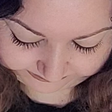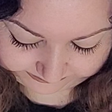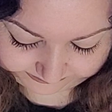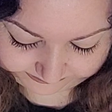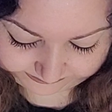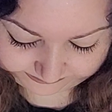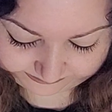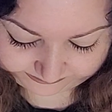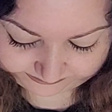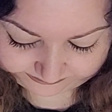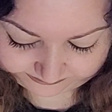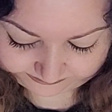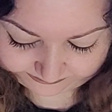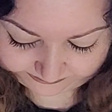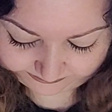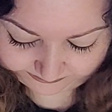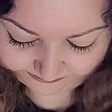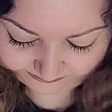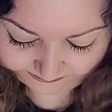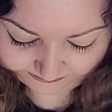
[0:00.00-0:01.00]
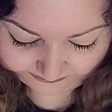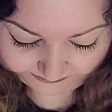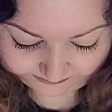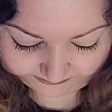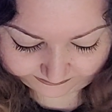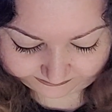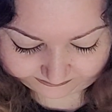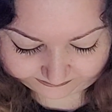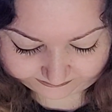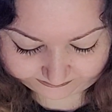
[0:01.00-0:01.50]

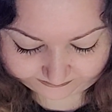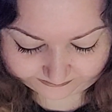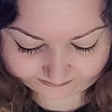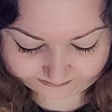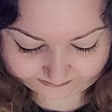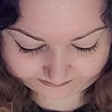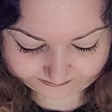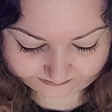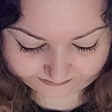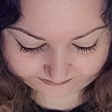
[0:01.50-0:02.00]
Nobody speaks.